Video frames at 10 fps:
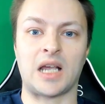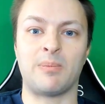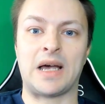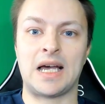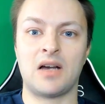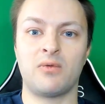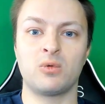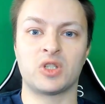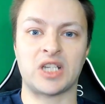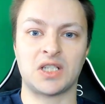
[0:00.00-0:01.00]
a
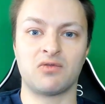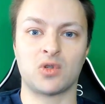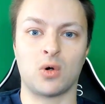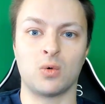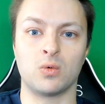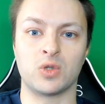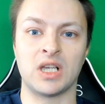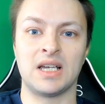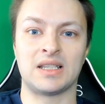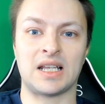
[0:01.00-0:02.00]
powerful set of tools